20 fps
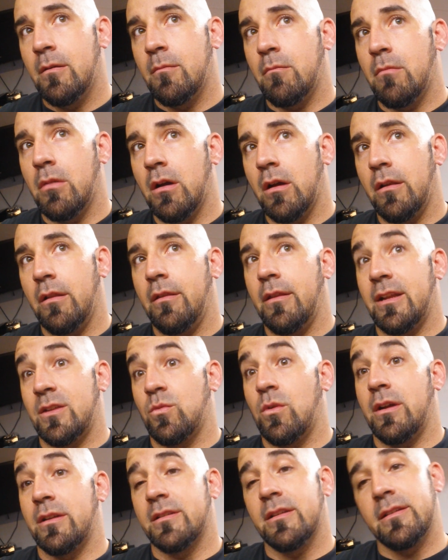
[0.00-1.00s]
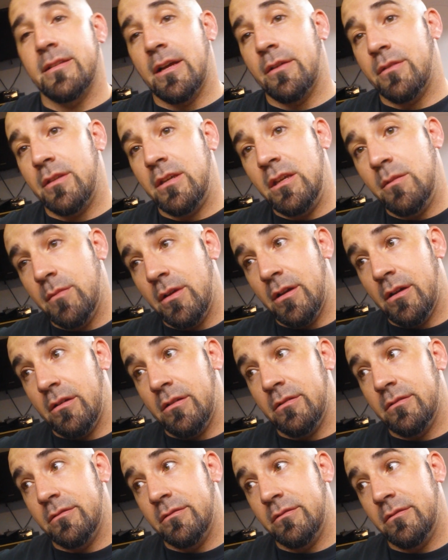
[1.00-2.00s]
But that's why I sent out the
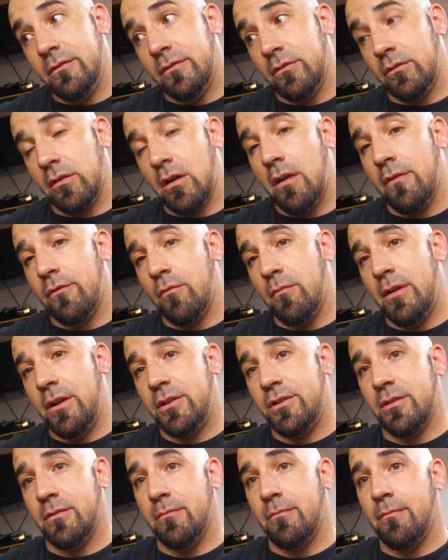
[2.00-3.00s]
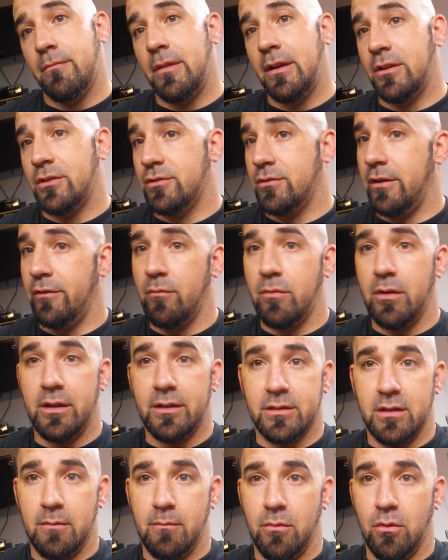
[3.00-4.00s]
email for confirmation, making sure
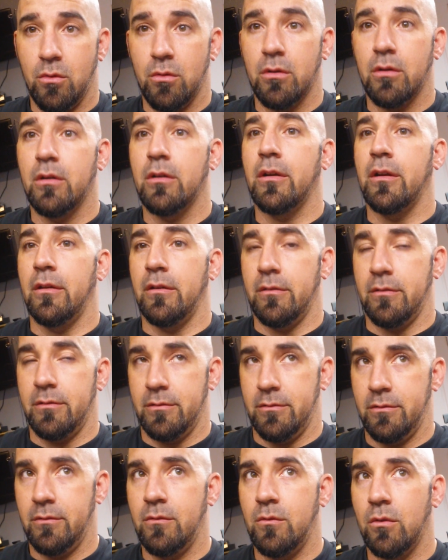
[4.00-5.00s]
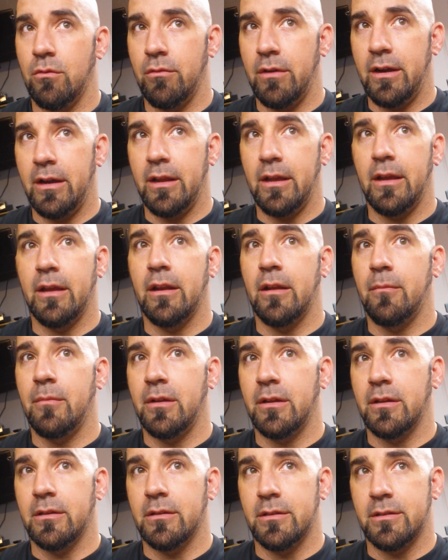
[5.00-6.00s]
everybody's on board and we're ready to hit it,
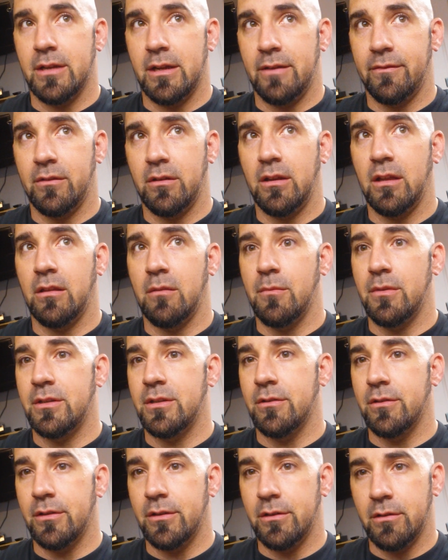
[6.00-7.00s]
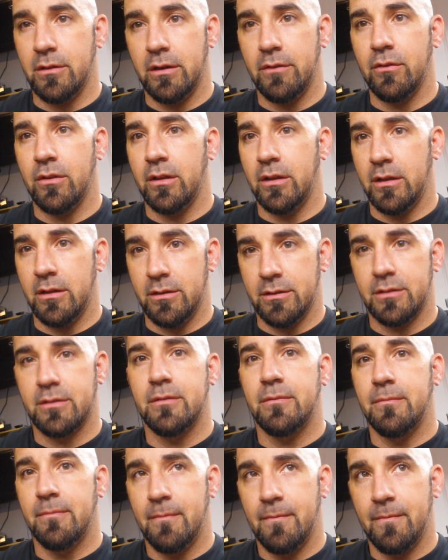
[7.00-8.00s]
because I have to get the material and everything
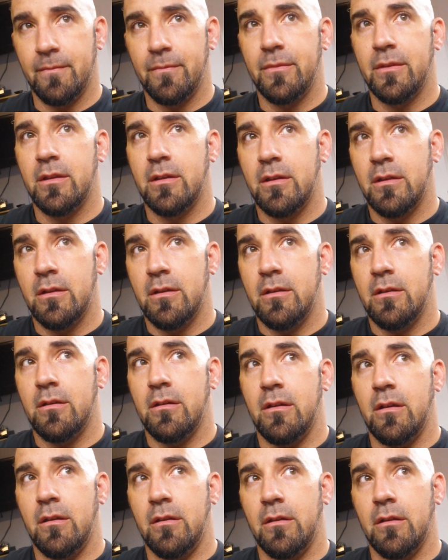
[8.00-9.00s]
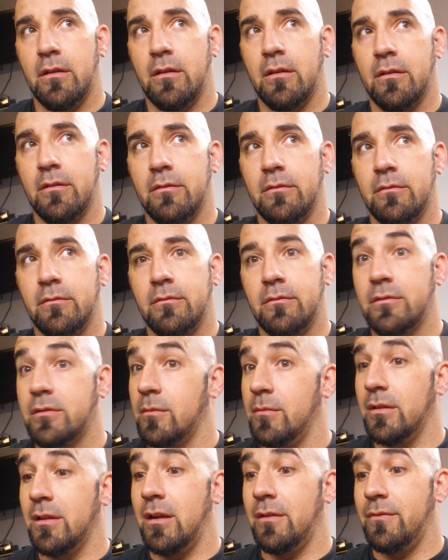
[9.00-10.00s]
else. And it's
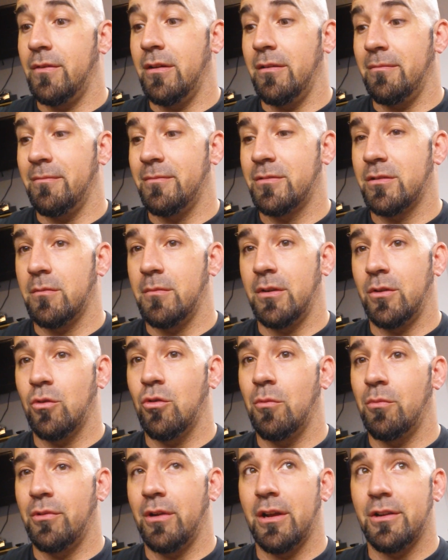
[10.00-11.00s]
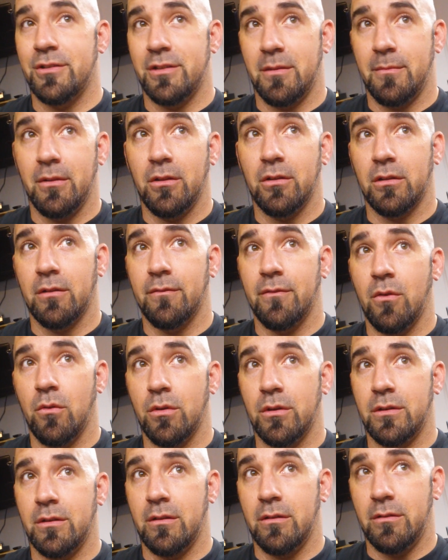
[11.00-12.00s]
going to be a lot of fun. It's going to be a cool project. I've been looking
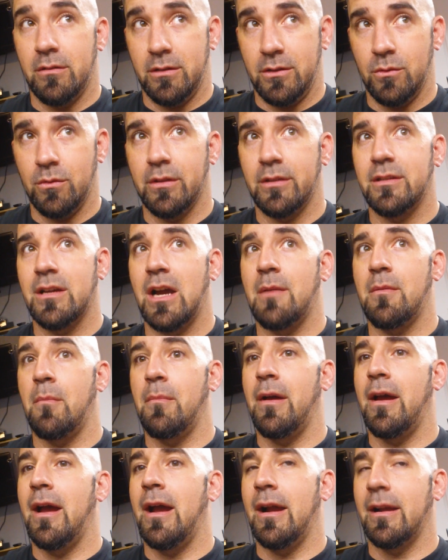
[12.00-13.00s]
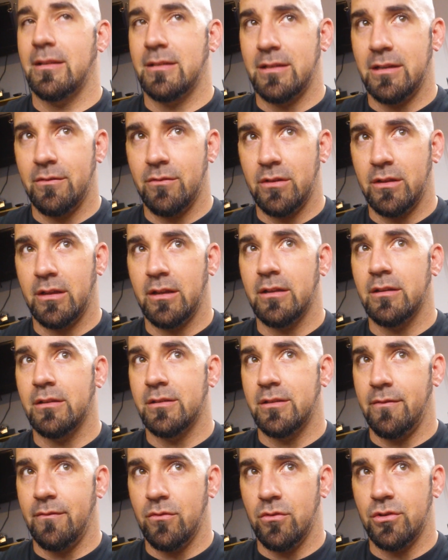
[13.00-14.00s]
forward to doing the Diamondbacks and everything
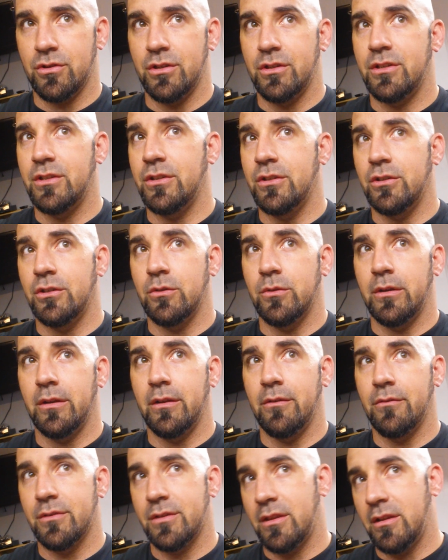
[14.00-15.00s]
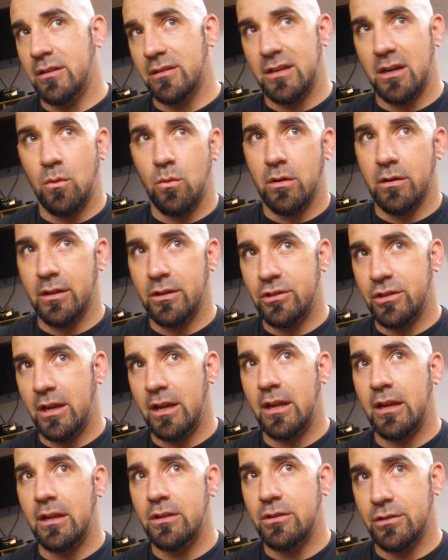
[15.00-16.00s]
else, the version 2, and there's things that I wanted to
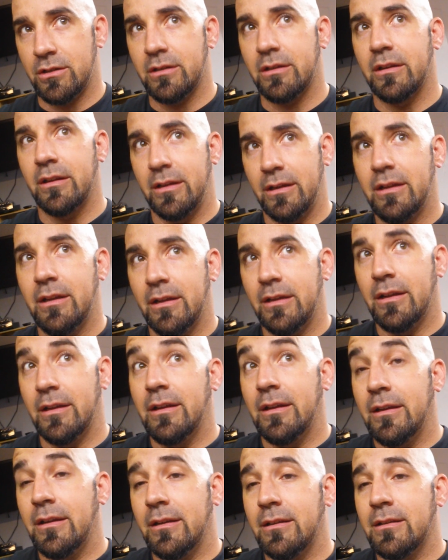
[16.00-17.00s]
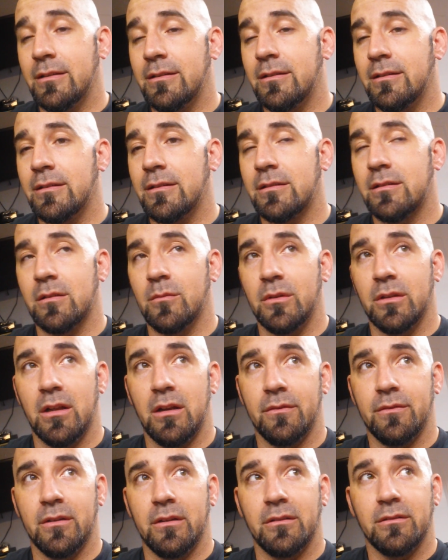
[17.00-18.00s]
change, and it's going to be a
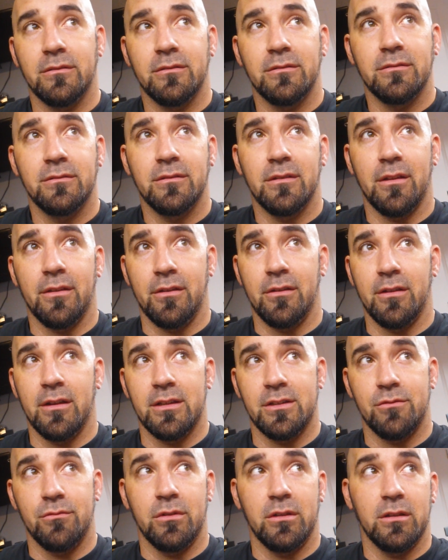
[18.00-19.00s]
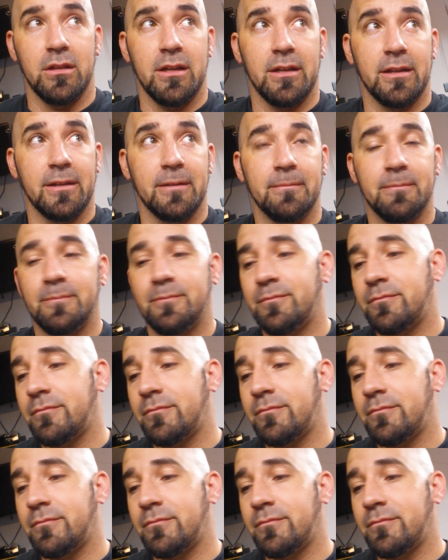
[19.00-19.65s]
lot of fun. I think you guys will really like it.